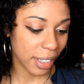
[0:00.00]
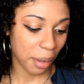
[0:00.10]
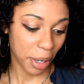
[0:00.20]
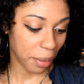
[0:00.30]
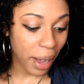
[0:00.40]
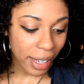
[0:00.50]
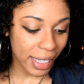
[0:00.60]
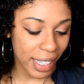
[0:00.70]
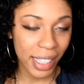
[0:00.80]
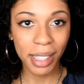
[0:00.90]
amino
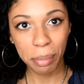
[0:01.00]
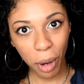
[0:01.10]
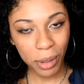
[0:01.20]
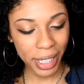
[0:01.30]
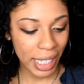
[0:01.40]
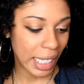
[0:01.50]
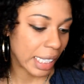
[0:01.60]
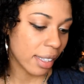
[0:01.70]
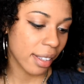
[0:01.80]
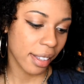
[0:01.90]
acids, and
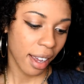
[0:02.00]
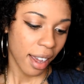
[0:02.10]
proteins.